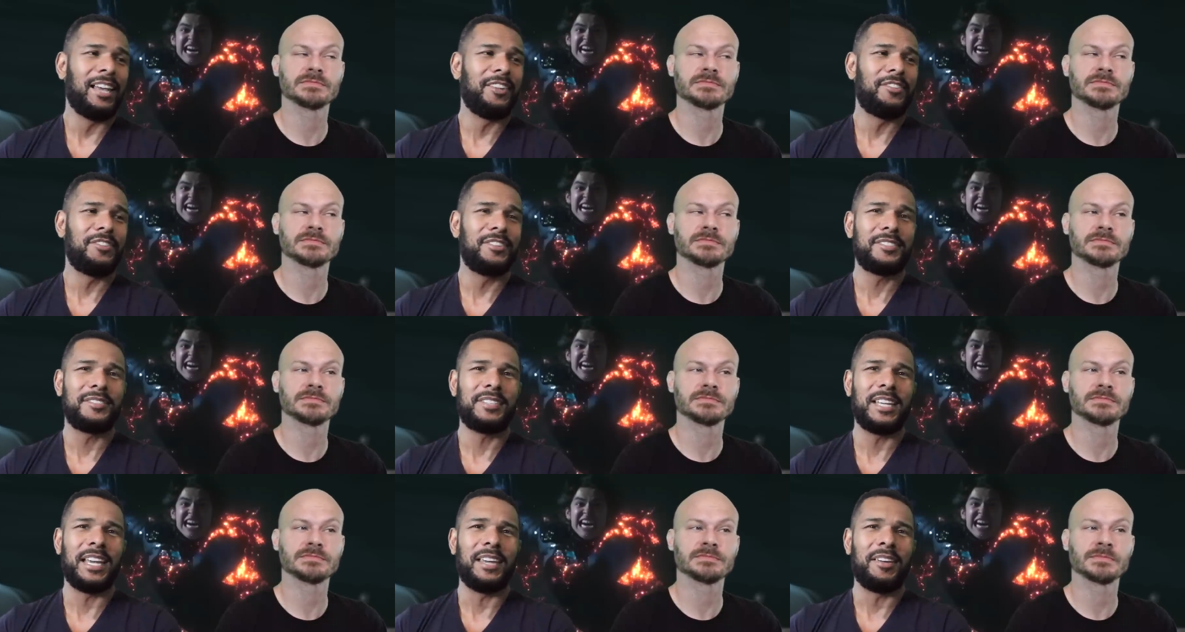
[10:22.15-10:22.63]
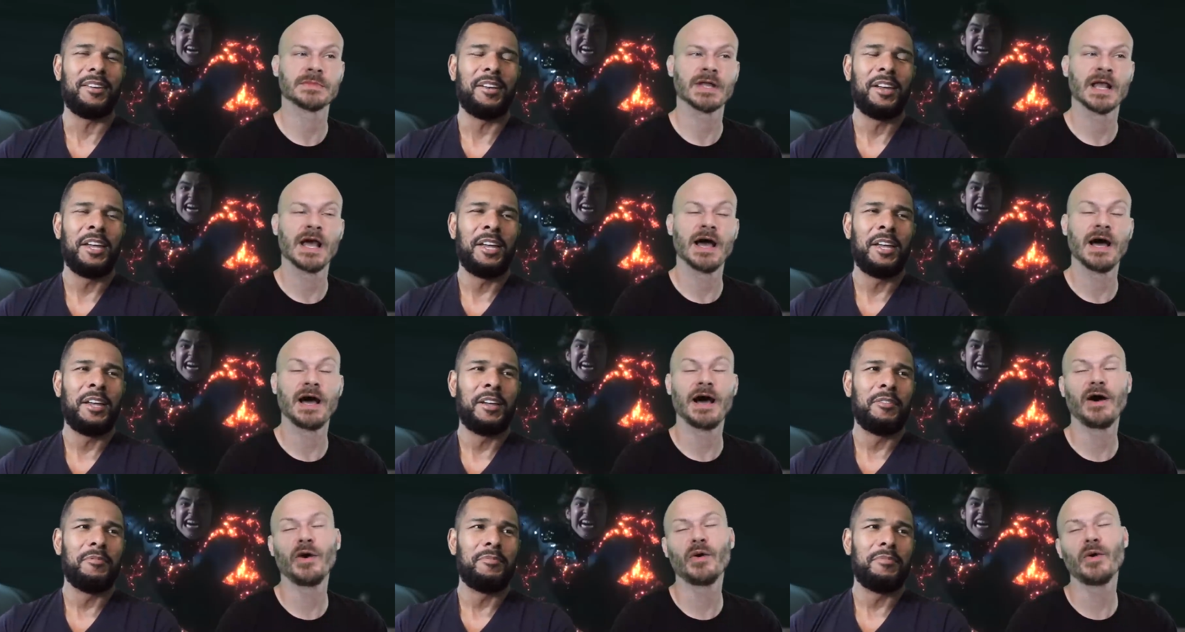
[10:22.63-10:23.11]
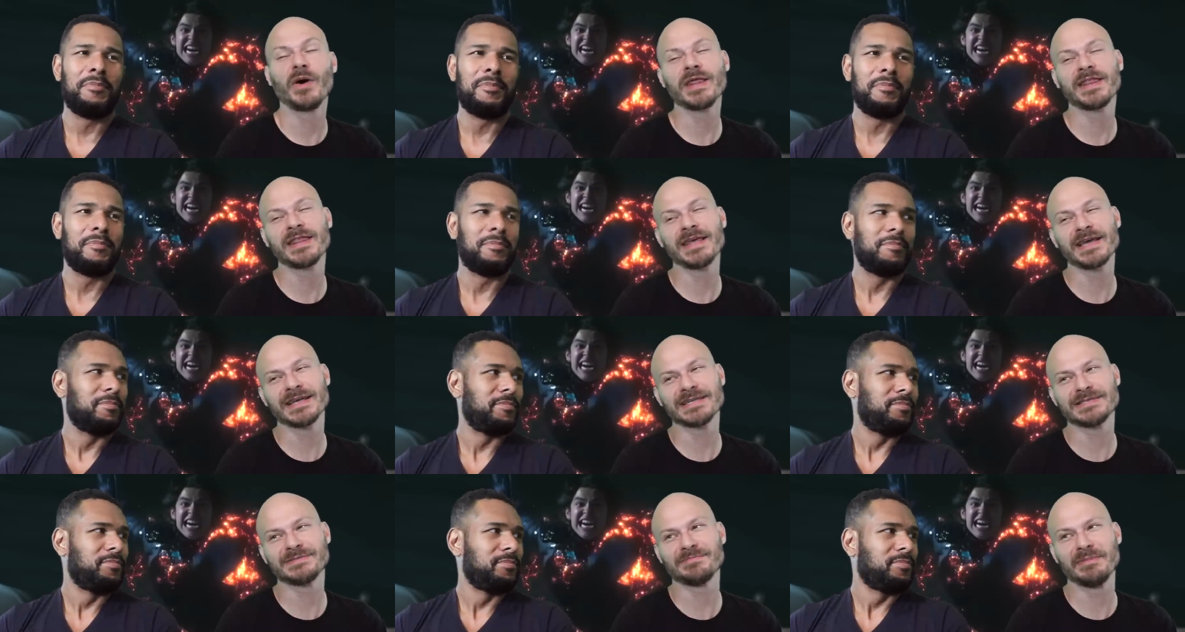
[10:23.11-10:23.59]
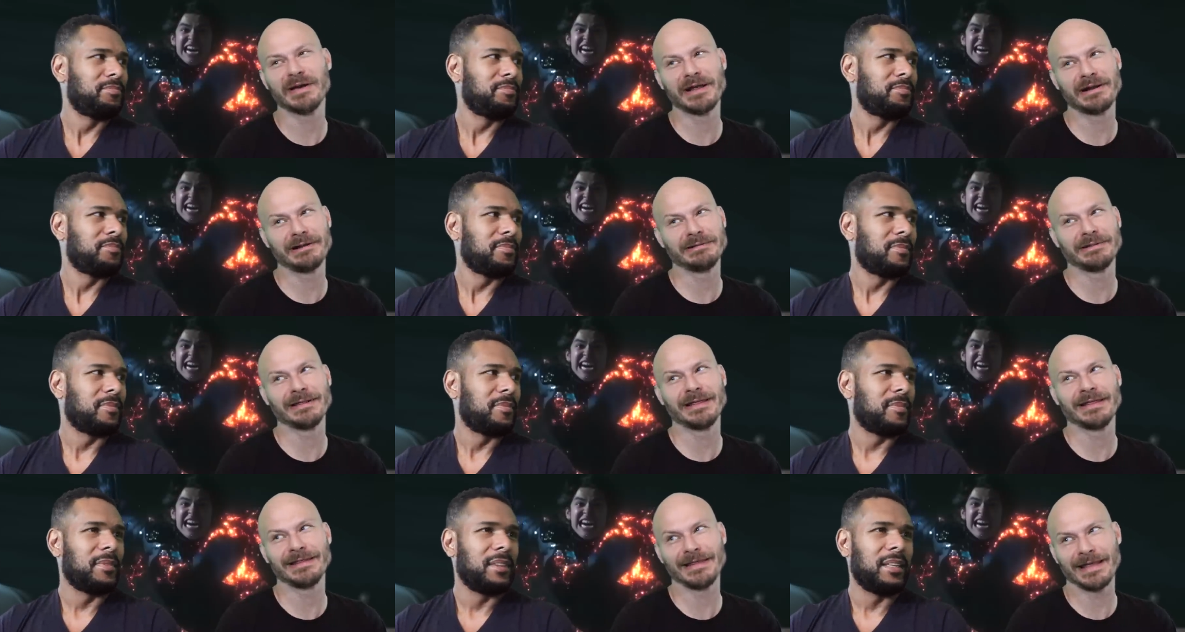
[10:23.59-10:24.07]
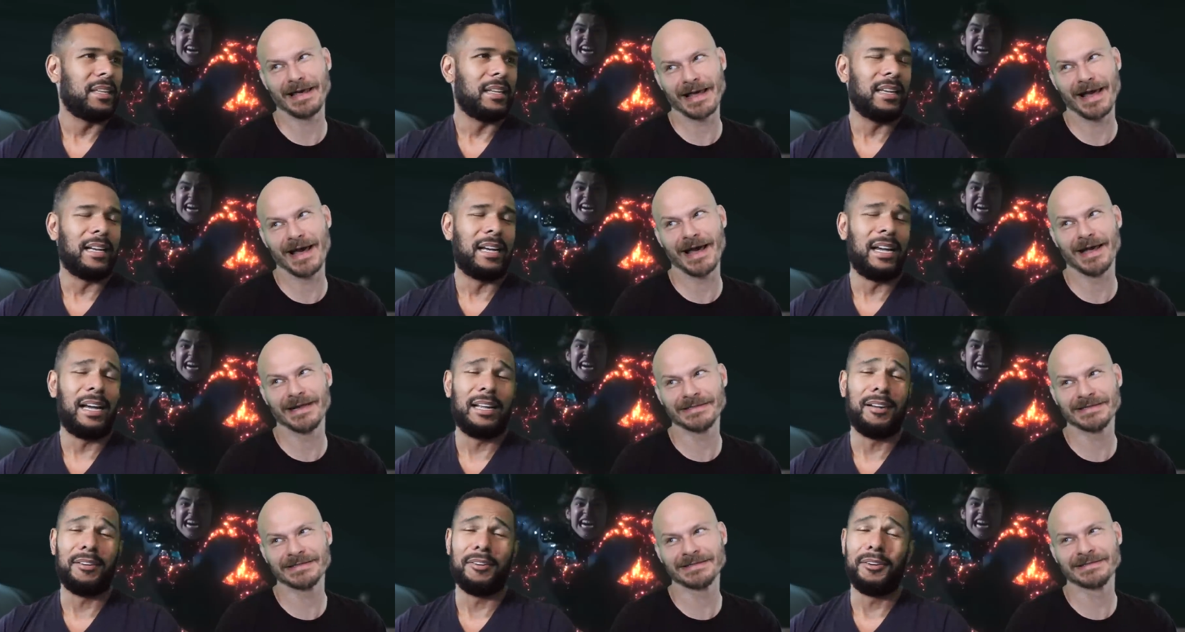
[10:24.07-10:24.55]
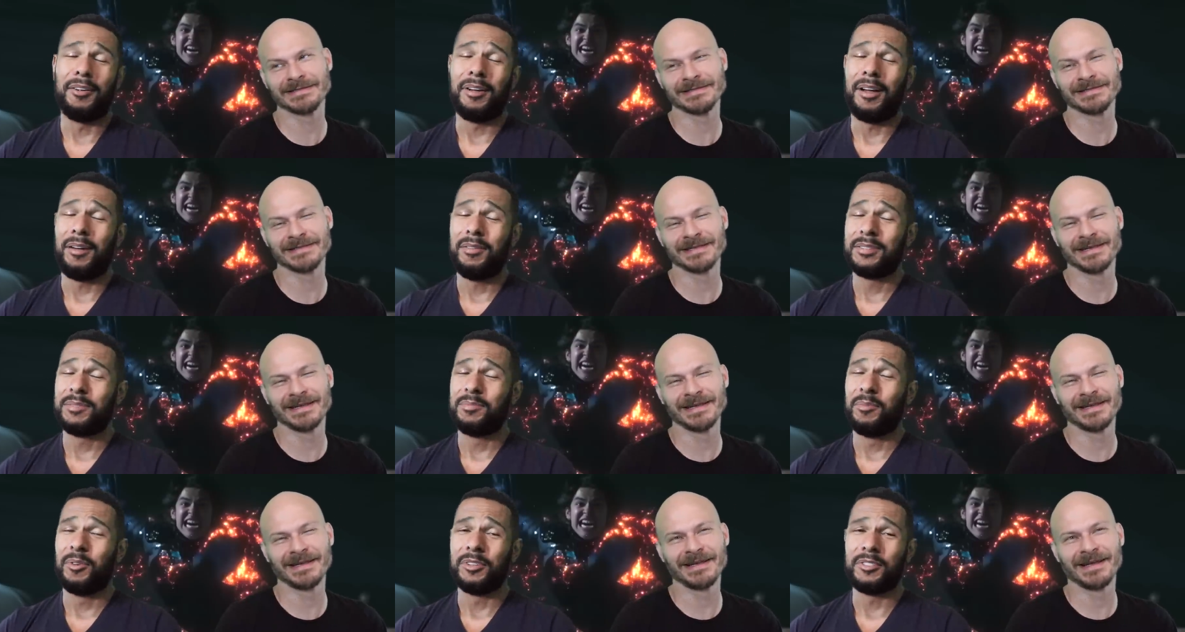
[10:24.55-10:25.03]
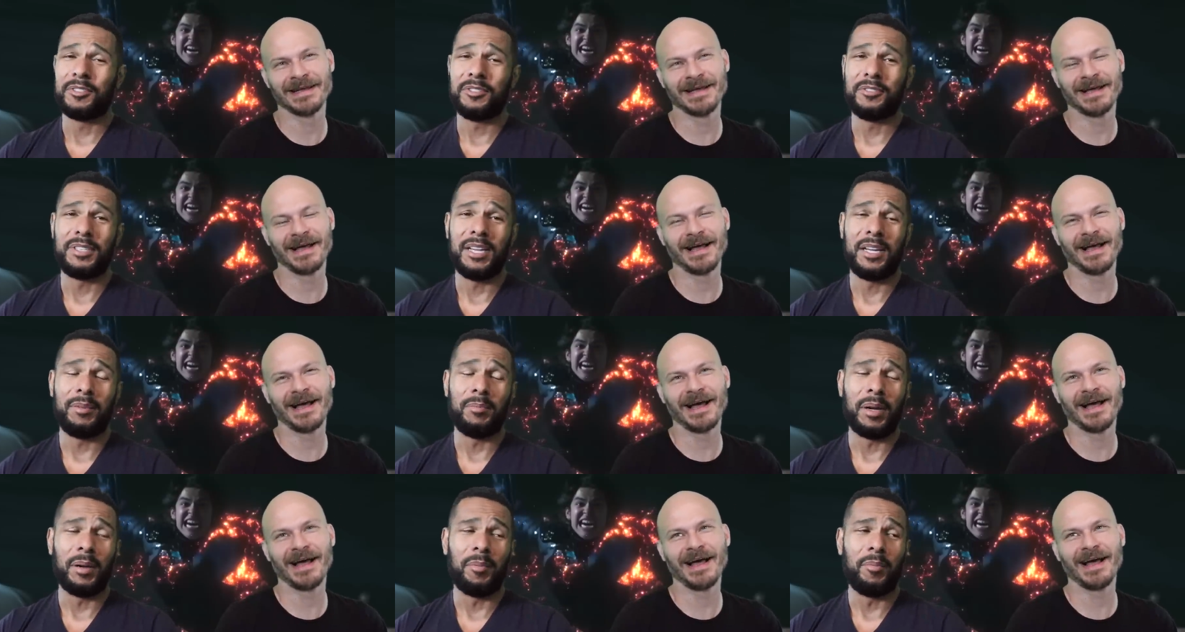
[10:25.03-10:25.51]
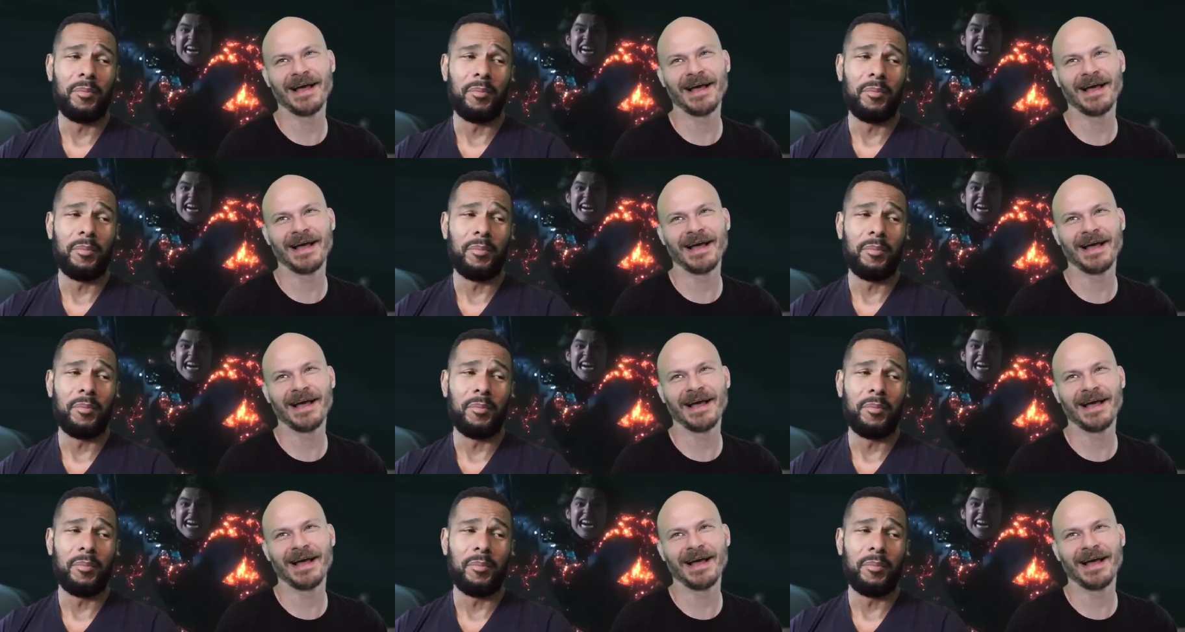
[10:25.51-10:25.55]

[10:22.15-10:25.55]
Speaker 1: it just like
Speaker 2: Oh, I think it's better than
Speaker 1: that. I don't know. I was more entertained by